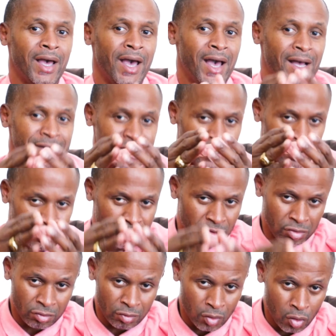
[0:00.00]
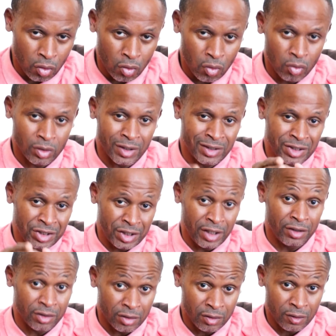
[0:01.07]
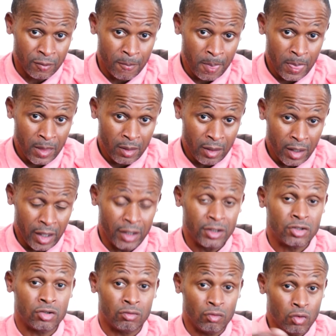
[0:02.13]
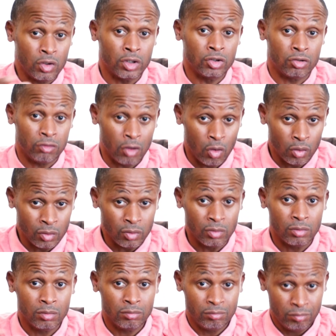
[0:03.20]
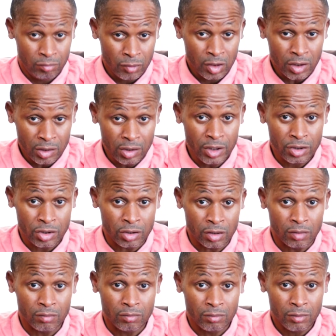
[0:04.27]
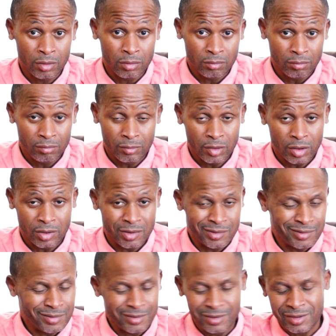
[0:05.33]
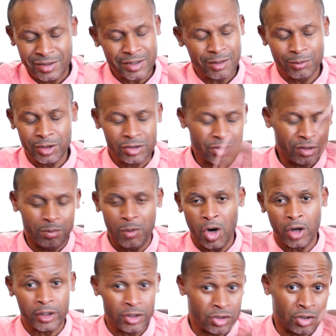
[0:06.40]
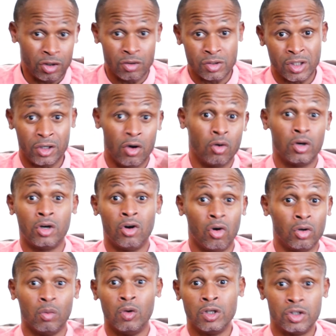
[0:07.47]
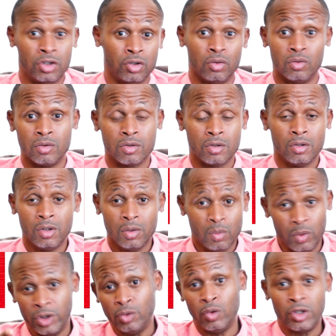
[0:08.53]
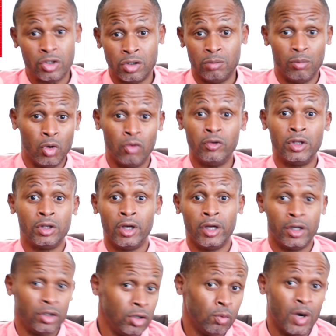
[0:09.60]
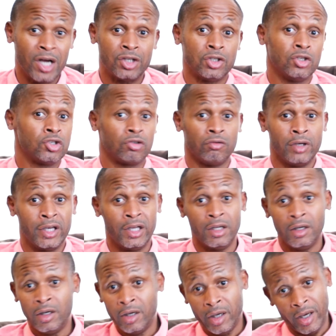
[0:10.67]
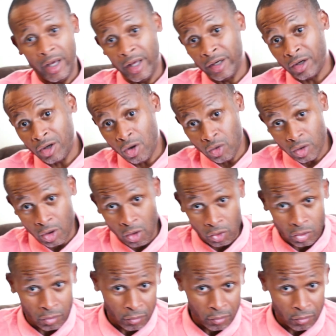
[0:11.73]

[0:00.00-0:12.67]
has a controlled agenda and it's through controlled conditioning. Similar to the marketing skills that Coca-Cola once used, where you went to the movie theater and you're watching a screen and a Coca-Cola